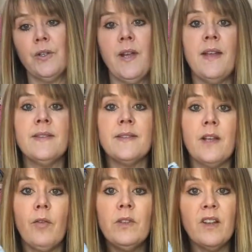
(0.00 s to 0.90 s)
and
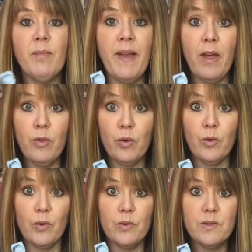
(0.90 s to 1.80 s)
several of my other
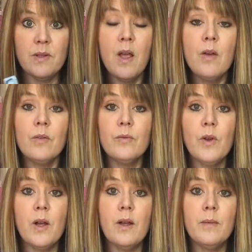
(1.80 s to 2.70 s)
girls
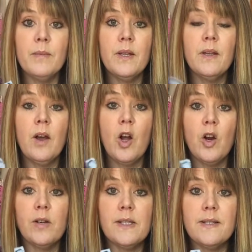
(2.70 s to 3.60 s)
from
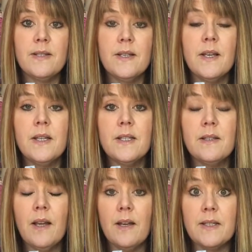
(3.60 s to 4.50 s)
artist
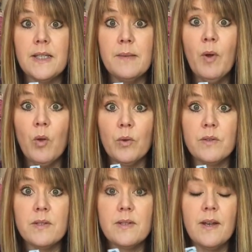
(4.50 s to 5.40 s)
Tim
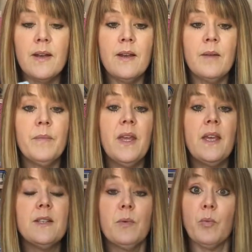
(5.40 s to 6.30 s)
Holtz. He
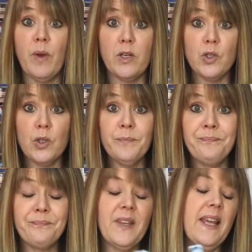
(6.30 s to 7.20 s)
is with Ranger,
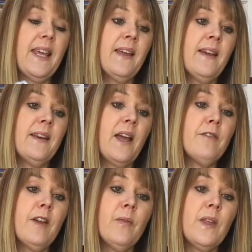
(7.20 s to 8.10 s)
and I
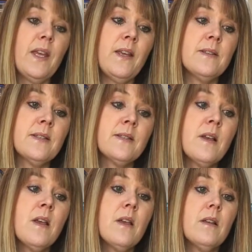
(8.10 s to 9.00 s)
found these
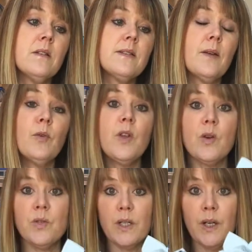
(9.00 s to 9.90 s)
several
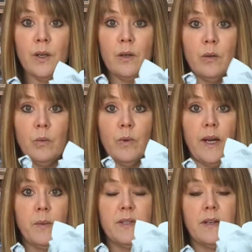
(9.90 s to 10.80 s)
years ago when
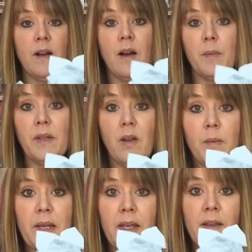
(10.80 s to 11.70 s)
I was at Hobby
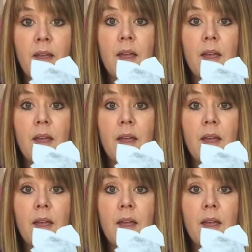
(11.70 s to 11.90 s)
Lobby.